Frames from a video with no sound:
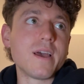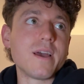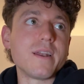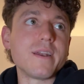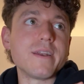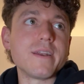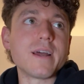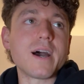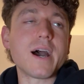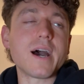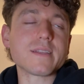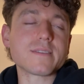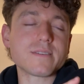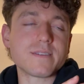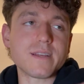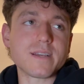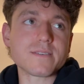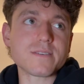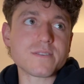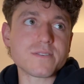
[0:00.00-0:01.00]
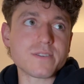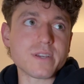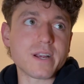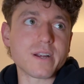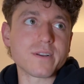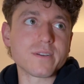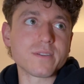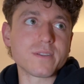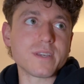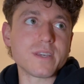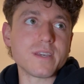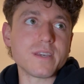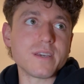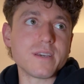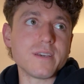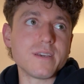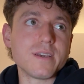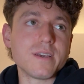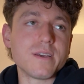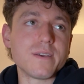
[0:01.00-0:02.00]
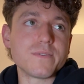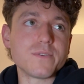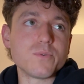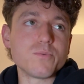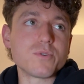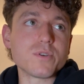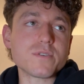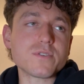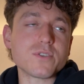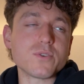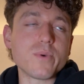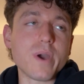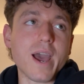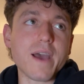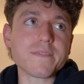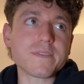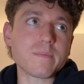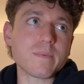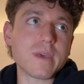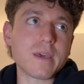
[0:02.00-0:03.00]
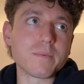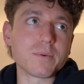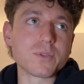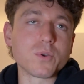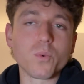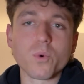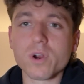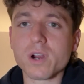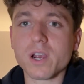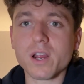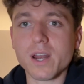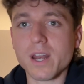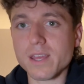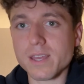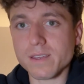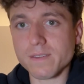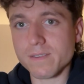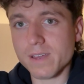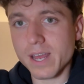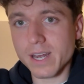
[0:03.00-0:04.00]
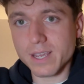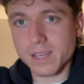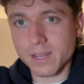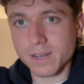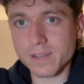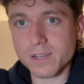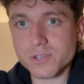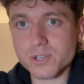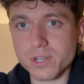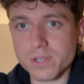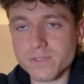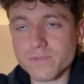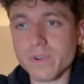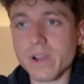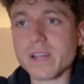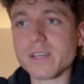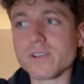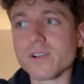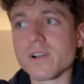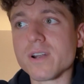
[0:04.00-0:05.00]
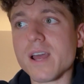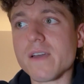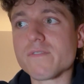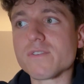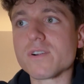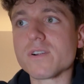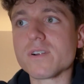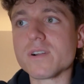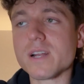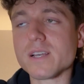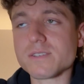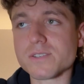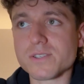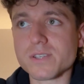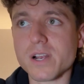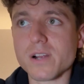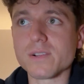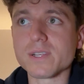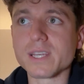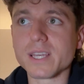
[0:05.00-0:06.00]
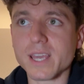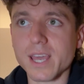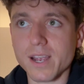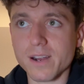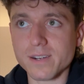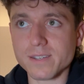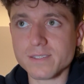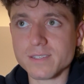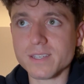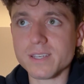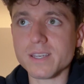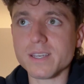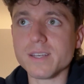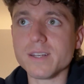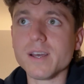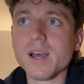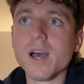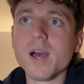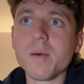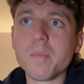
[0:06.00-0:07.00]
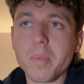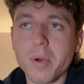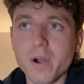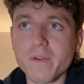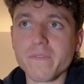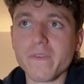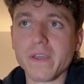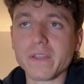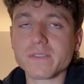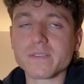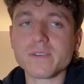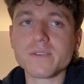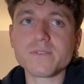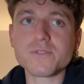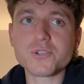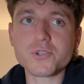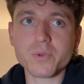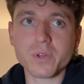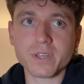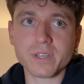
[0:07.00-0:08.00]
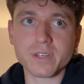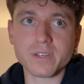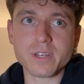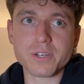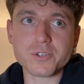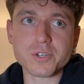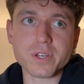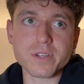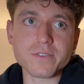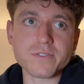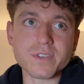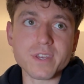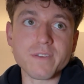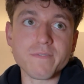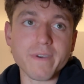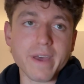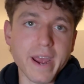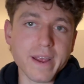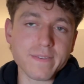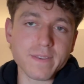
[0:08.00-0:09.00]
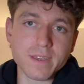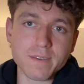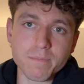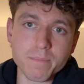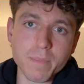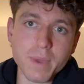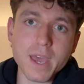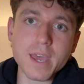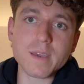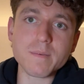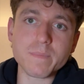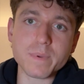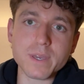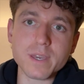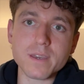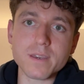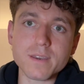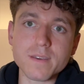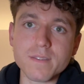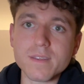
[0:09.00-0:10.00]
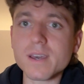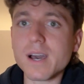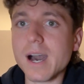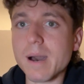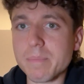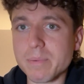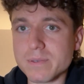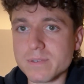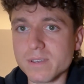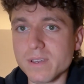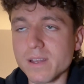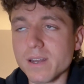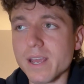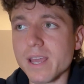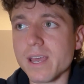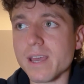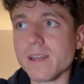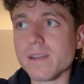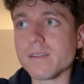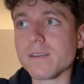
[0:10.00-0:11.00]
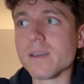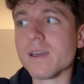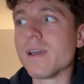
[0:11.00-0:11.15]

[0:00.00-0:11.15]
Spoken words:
not necessarily you have to be able to work in any conditions, right? You're never necessarily guaranteed perfect shooting conditions. In fact, it may be the opposite. And